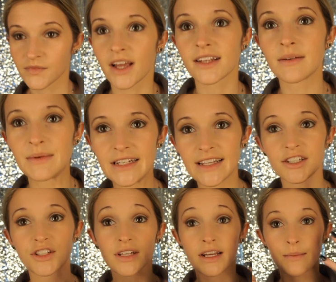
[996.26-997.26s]
And to me, that
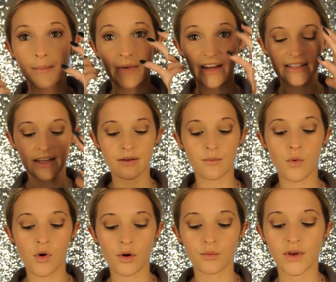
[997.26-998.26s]
just like makes it
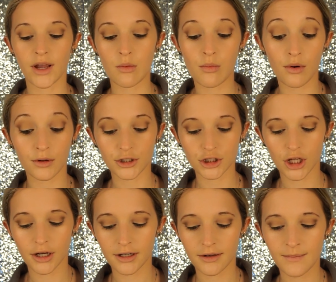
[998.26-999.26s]
more of like a bolder
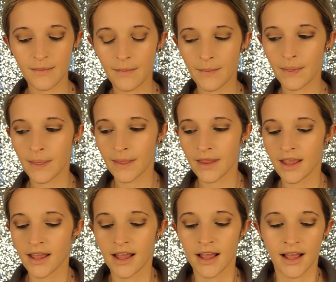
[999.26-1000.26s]
look.
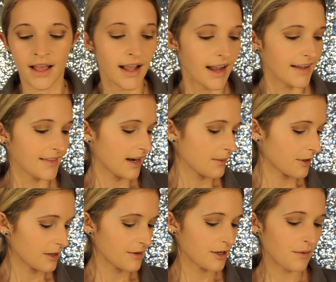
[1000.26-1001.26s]
And then I'm
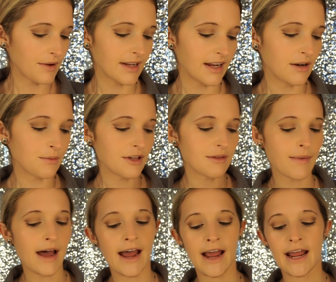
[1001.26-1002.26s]
gonna be going in with
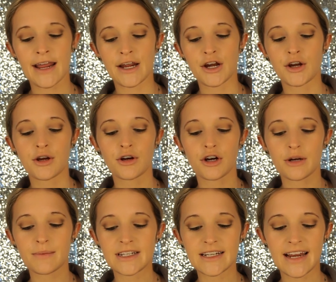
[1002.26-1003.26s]
my
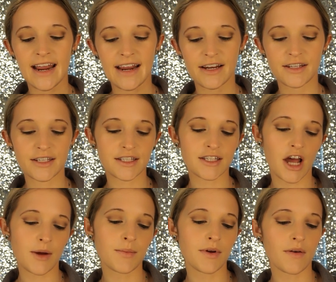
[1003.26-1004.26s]
Urban Decay
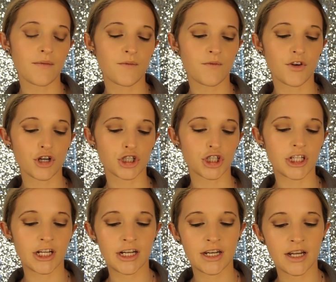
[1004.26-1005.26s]

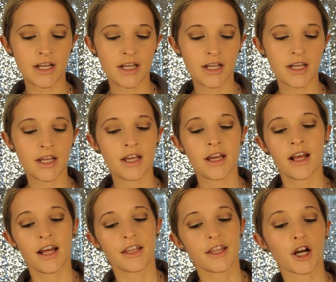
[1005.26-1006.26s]
Subversion
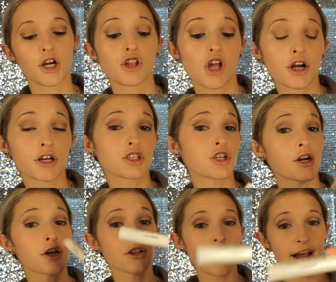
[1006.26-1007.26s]
Thicker, Longer,
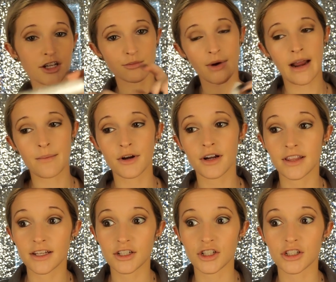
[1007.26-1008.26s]
Stronger Lash Primer, and
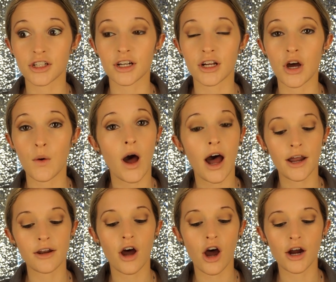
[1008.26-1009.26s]
this is just gonna go
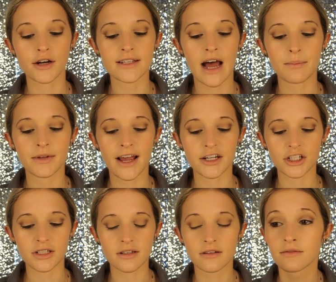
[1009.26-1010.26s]
on our top
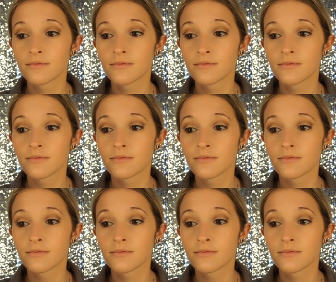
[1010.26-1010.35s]
lashes.